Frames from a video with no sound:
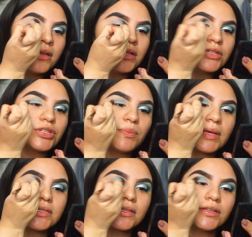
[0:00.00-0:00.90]
So
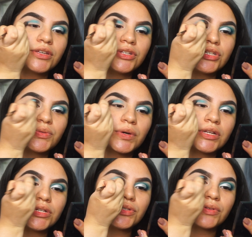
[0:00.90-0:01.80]
basically you just want
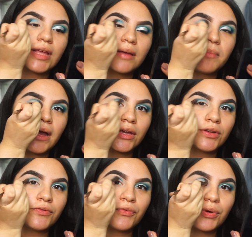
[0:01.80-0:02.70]
to do like back
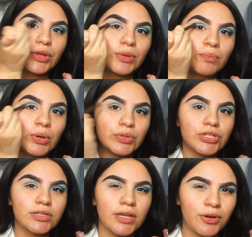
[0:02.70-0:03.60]
and forth
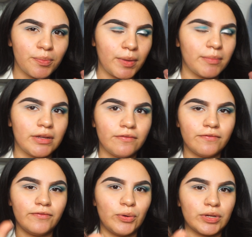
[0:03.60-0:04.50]
motions. I hope I'm in
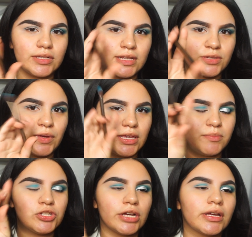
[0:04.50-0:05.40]
focus, that's why I keep
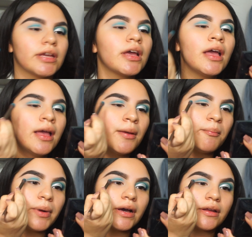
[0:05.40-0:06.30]
checking.
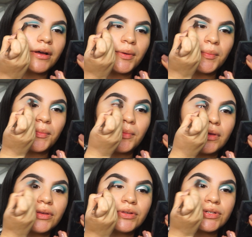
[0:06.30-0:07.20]
But
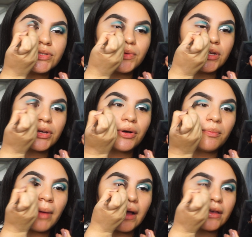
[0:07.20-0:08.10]
you just want to go
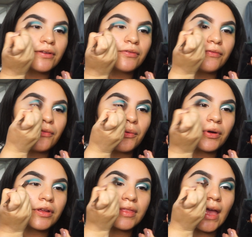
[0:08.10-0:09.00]
back and
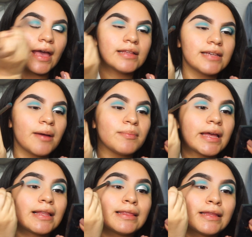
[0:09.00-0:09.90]
forth, and I'm
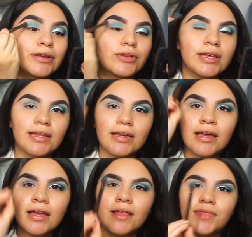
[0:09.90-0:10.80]
like literally like,
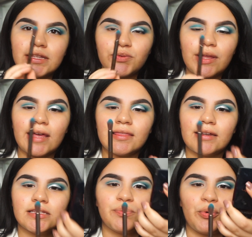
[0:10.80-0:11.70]
that's why I like that
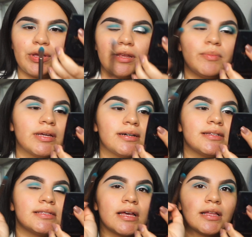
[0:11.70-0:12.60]
it's pointy,
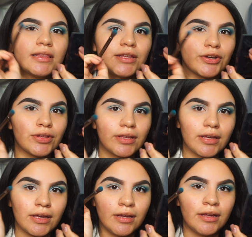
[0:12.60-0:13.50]
because
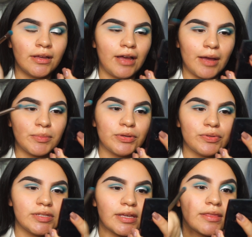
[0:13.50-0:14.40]
literally I'm
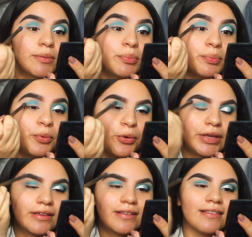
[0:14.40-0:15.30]
using the
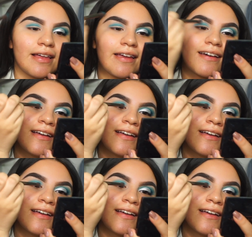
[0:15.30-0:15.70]
point like